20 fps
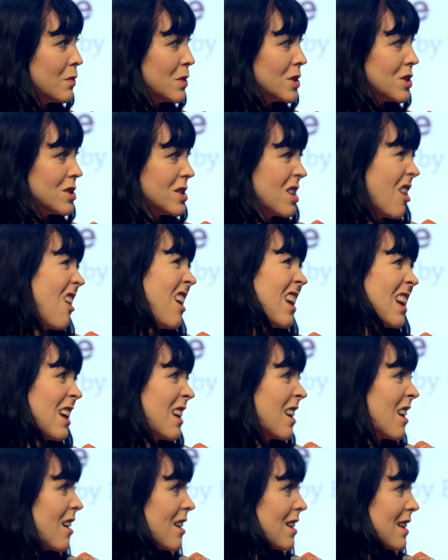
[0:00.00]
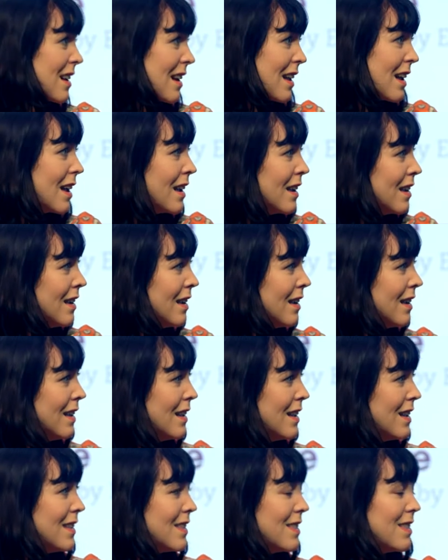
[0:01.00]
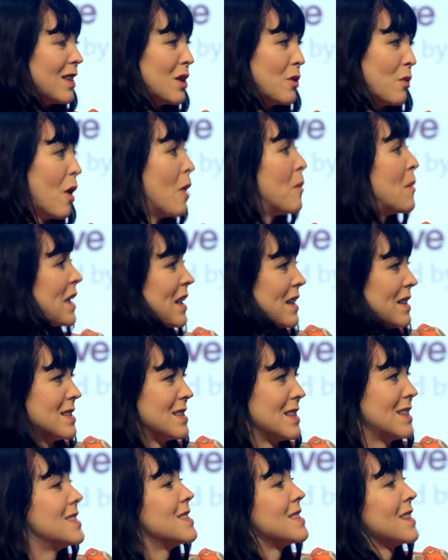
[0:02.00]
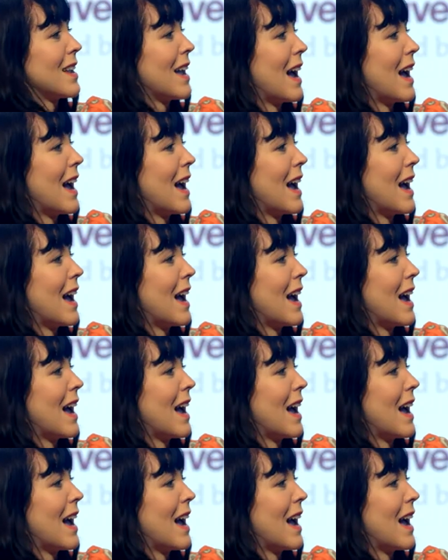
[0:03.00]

which is highly unlikely that you are making Citizen